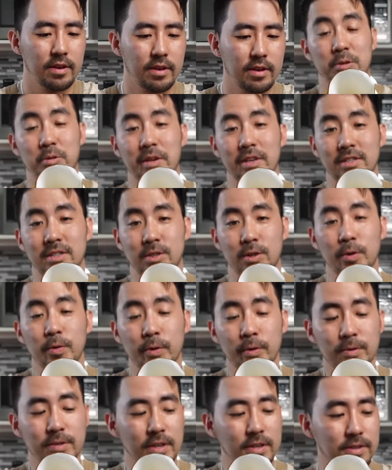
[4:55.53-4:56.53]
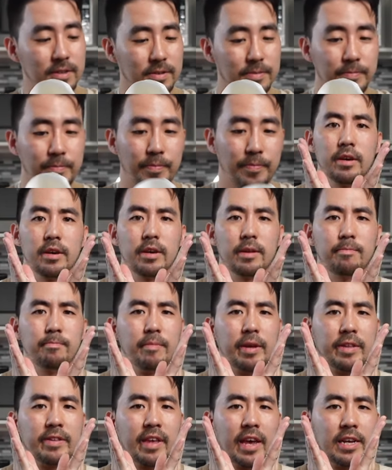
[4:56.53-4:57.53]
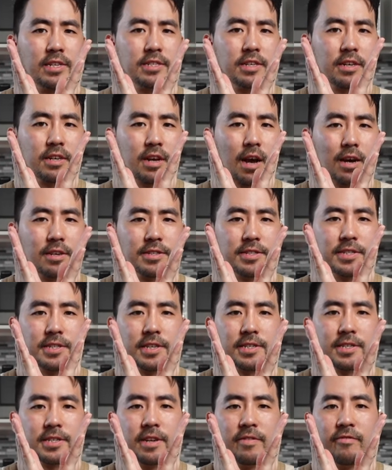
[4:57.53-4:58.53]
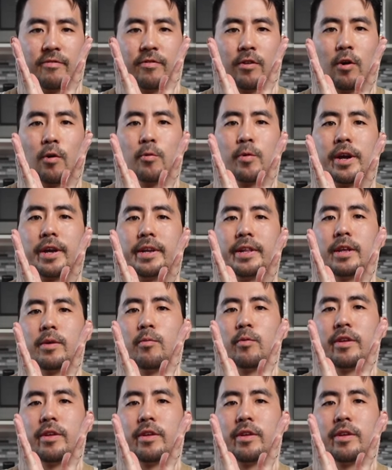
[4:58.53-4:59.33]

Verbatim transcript: You can still use it. It maintains a consistent flow rate